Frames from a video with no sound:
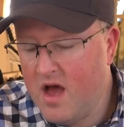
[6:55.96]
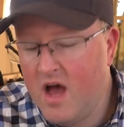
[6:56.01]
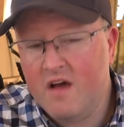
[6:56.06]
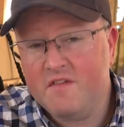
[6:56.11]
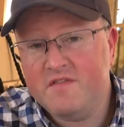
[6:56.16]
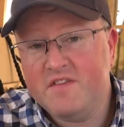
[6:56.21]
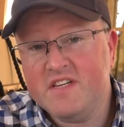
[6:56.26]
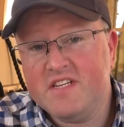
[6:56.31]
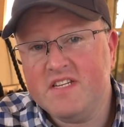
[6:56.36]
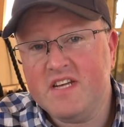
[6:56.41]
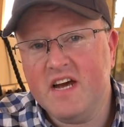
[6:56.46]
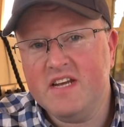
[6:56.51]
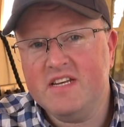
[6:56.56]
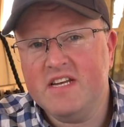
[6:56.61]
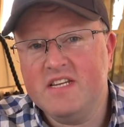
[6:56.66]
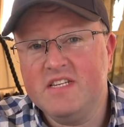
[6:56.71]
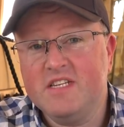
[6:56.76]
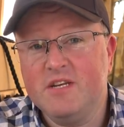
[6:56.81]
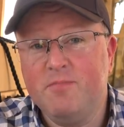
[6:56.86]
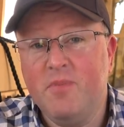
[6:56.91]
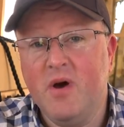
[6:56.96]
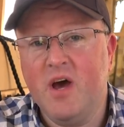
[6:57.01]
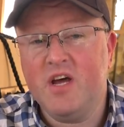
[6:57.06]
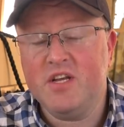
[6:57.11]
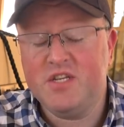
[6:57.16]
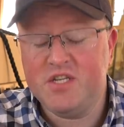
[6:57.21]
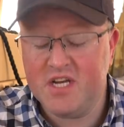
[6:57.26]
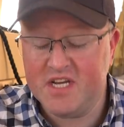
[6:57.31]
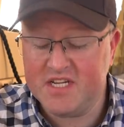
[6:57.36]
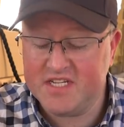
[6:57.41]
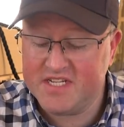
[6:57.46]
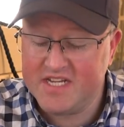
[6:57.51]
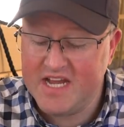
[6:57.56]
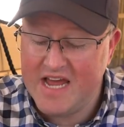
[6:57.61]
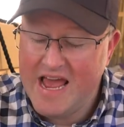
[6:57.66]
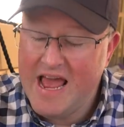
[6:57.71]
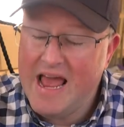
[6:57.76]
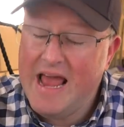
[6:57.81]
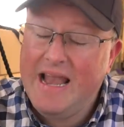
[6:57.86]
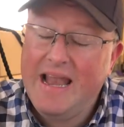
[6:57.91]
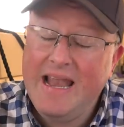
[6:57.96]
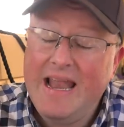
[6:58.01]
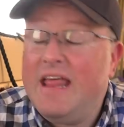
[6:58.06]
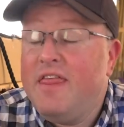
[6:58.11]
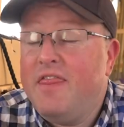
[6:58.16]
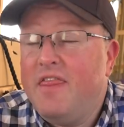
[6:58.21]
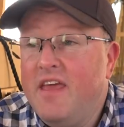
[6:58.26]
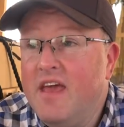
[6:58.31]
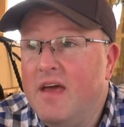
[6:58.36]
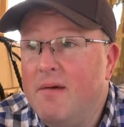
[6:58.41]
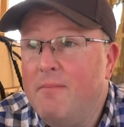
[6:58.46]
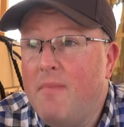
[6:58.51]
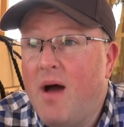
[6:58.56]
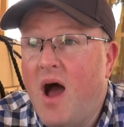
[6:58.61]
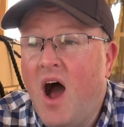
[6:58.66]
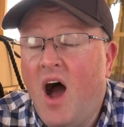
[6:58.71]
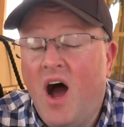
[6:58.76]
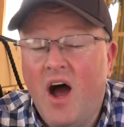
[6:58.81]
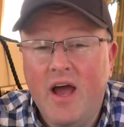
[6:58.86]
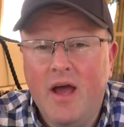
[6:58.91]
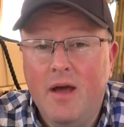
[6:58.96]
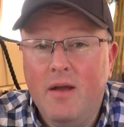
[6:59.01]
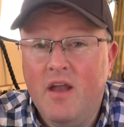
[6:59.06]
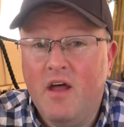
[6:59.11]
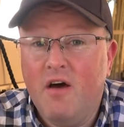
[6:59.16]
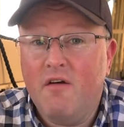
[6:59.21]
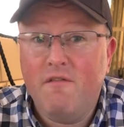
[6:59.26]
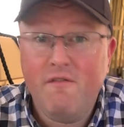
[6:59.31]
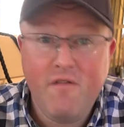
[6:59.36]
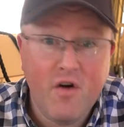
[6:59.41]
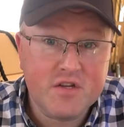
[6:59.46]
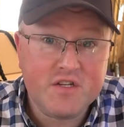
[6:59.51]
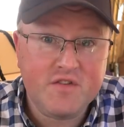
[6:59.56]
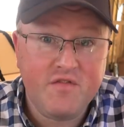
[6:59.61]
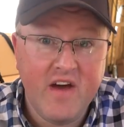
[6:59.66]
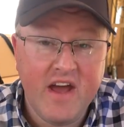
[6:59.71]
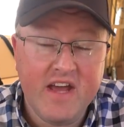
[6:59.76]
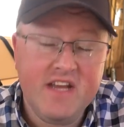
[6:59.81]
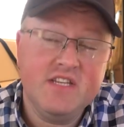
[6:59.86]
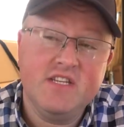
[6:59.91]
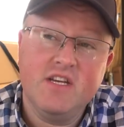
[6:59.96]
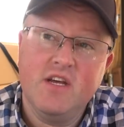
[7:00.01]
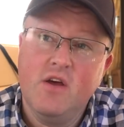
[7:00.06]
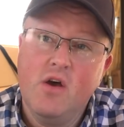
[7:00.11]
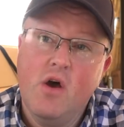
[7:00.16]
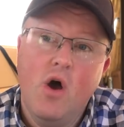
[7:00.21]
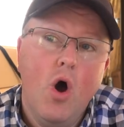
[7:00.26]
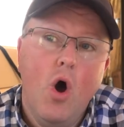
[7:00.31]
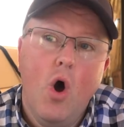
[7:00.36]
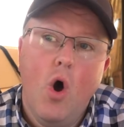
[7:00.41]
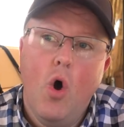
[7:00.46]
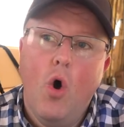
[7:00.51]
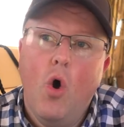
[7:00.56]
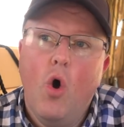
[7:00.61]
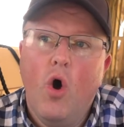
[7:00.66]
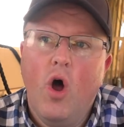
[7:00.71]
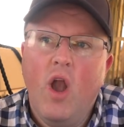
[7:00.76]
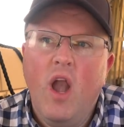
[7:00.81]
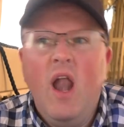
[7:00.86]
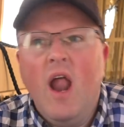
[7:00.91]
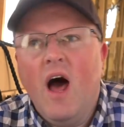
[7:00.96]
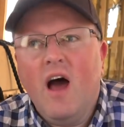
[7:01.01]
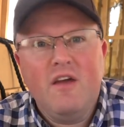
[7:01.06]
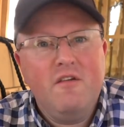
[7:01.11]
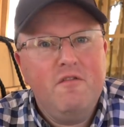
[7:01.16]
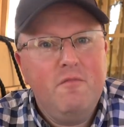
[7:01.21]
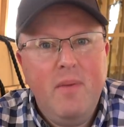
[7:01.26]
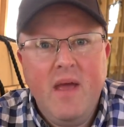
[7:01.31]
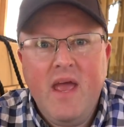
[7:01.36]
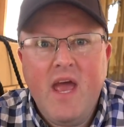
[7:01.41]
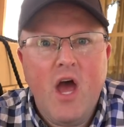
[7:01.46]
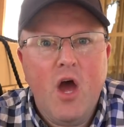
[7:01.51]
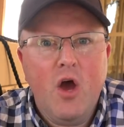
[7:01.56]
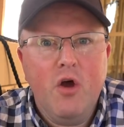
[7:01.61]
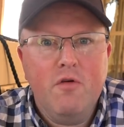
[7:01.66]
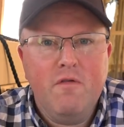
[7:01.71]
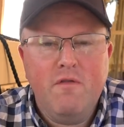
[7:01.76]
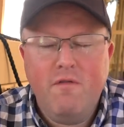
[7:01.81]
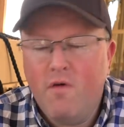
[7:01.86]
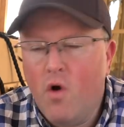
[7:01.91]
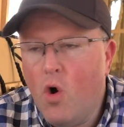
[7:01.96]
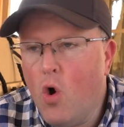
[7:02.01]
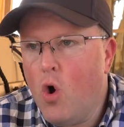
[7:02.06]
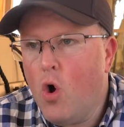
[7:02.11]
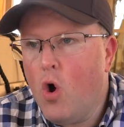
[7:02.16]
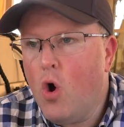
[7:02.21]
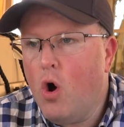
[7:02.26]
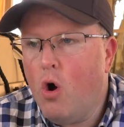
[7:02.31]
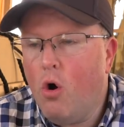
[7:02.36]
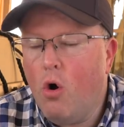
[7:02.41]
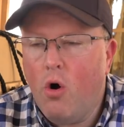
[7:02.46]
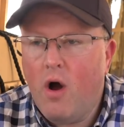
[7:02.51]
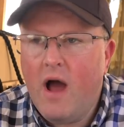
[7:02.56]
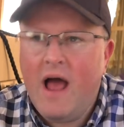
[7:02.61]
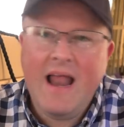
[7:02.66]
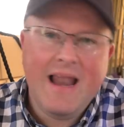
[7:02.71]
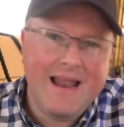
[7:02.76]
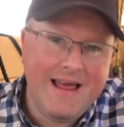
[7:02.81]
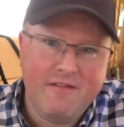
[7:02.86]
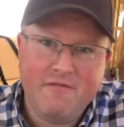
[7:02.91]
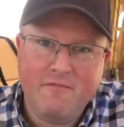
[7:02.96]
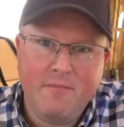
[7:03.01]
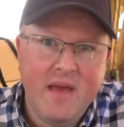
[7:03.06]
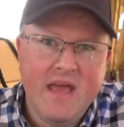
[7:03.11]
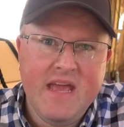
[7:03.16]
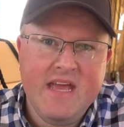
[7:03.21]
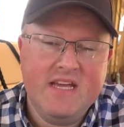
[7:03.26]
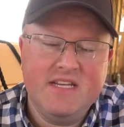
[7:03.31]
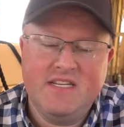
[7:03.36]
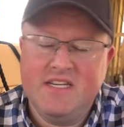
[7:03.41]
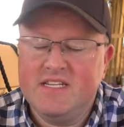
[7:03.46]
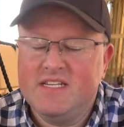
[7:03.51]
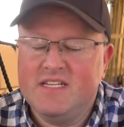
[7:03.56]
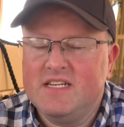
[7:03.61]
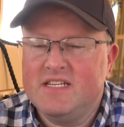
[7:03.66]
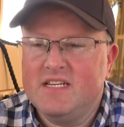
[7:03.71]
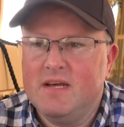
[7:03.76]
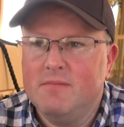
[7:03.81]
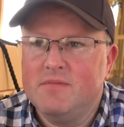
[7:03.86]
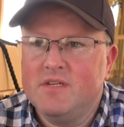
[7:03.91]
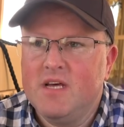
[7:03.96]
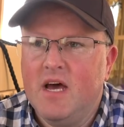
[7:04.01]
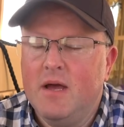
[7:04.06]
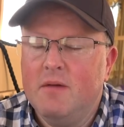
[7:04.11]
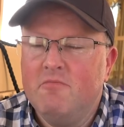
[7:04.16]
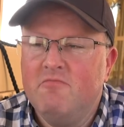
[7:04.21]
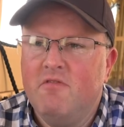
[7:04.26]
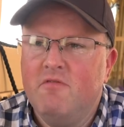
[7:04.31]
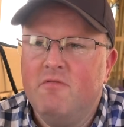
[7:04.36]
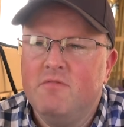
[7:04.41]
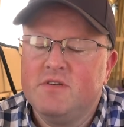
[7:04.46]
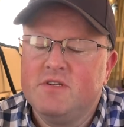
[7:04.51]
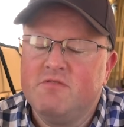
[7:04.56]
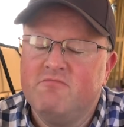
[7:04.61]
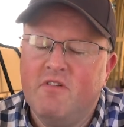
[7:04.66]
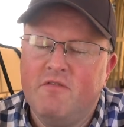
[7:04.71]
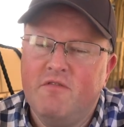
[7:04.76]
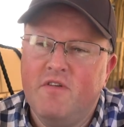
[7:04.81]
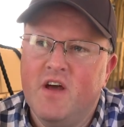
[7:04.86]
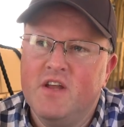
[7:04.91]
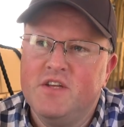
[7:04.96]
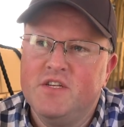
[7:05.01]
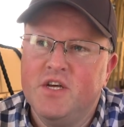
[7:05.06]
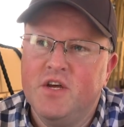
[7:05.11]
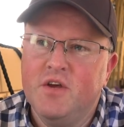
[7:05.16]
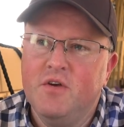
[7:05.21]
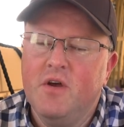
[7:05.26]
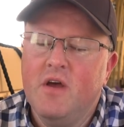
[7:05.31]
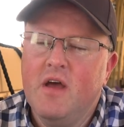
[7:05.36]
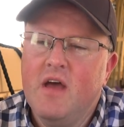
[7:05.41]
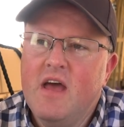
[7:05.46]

I've decided to purchase lithium iron phosphate or LiFePO4 or LFPs sometimes referred to.